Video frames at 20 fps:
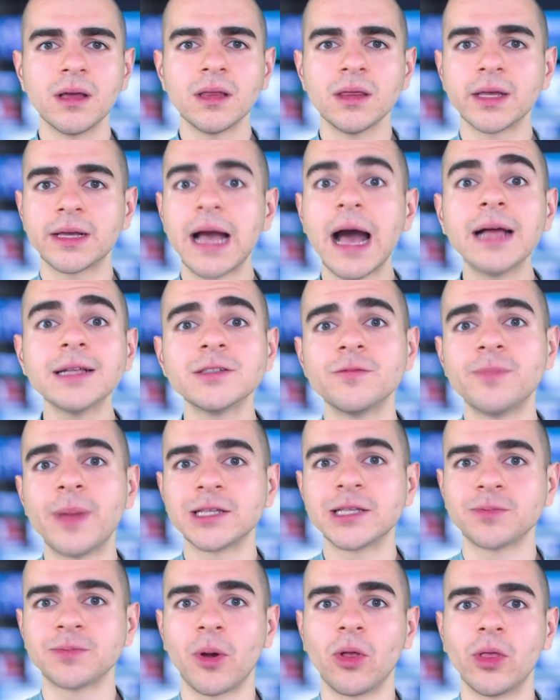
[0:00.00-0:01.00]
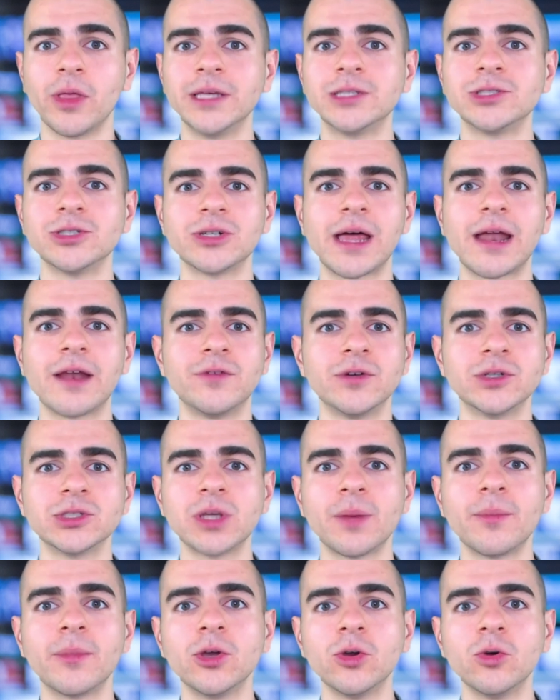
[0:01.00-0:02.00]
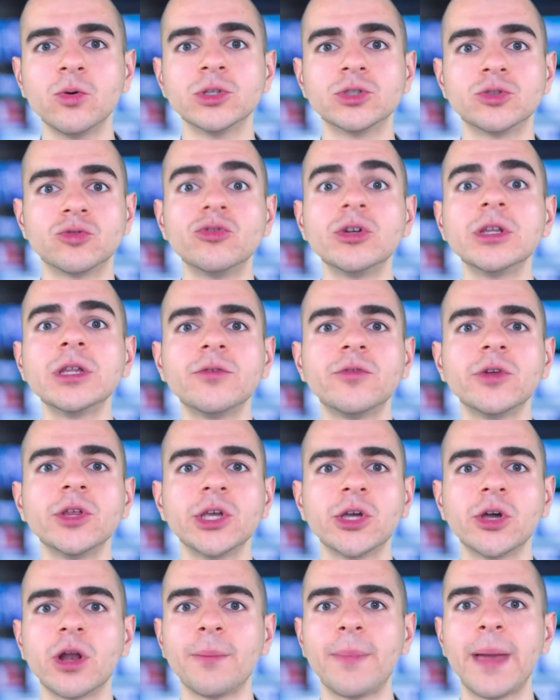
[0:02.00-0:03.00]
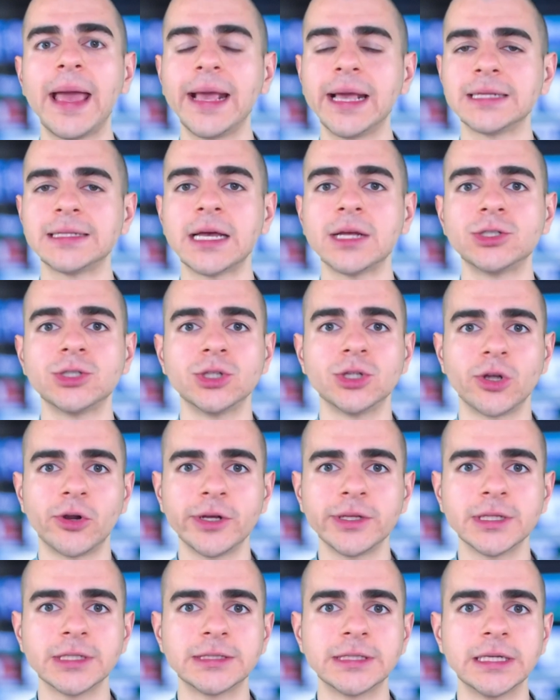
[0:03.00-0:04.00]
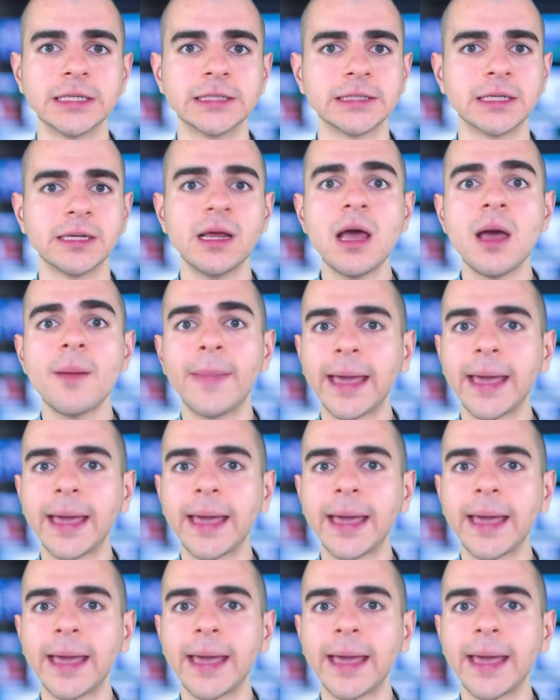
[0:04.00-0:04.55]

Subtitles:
The cons of best ball leagues are that if you're somebody who is really, really good at paying attention during the season,